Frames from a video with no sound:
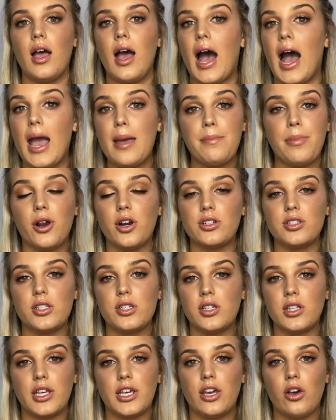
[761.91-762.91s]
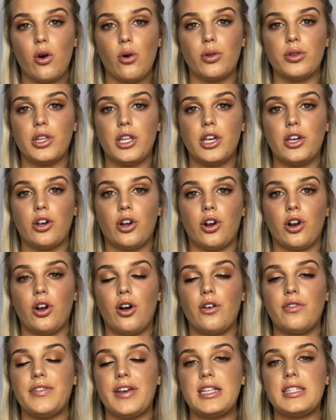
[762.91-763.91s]
I personally only
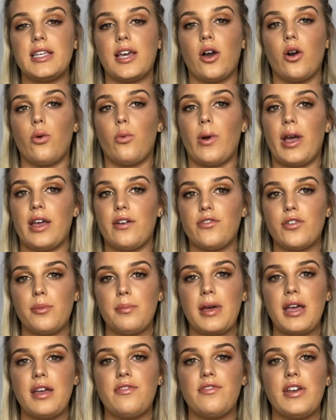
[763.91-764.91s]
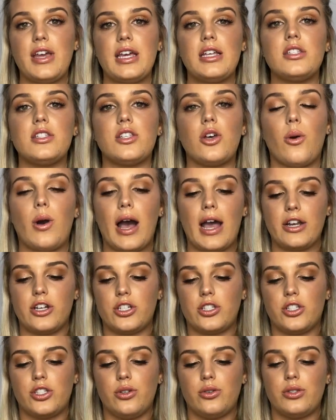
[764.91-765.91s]
curl facing away from my face, so I
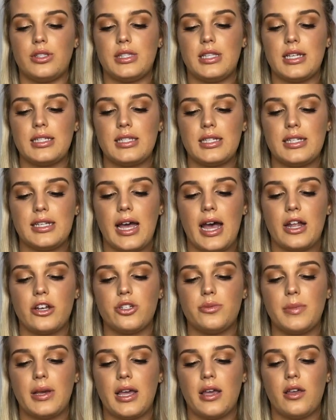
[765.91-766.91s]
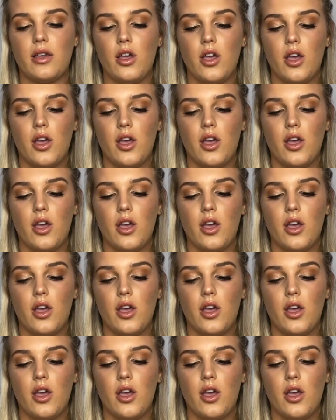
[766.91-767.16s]
just use this attachment